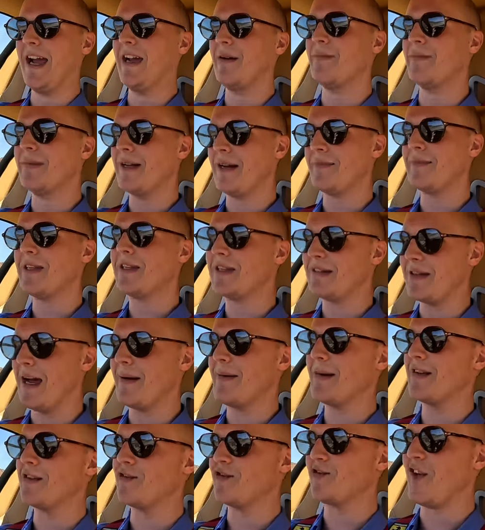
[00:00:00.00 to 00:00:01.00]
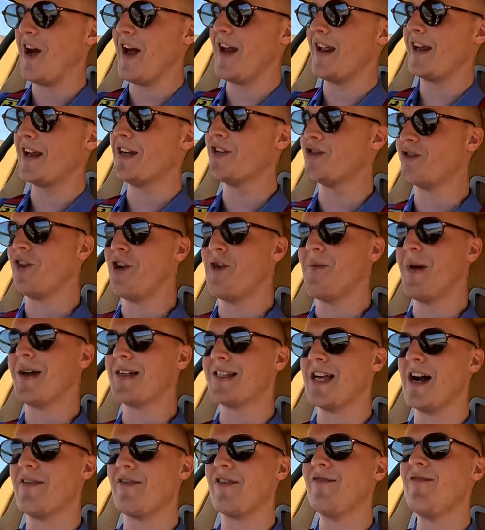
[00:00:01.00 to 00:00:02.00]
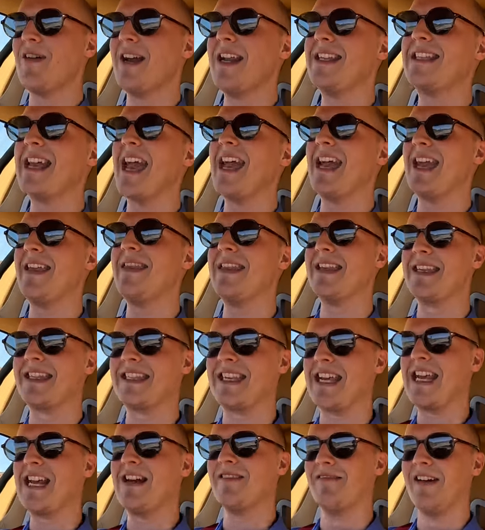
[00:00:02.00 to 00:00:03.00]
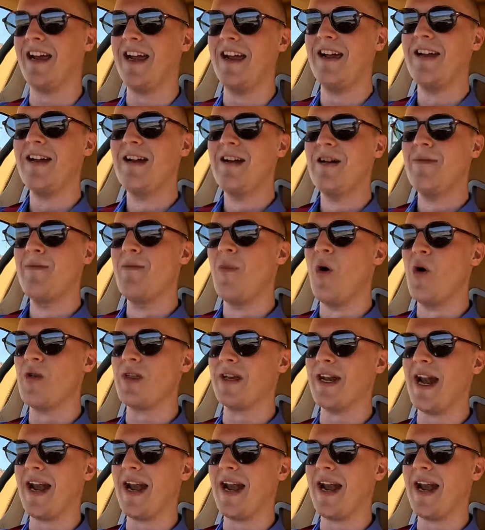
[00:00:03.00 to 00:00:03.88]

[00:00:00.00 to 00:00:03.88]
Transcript: I'm just I'm just trying to control myself and really take in the scenery more than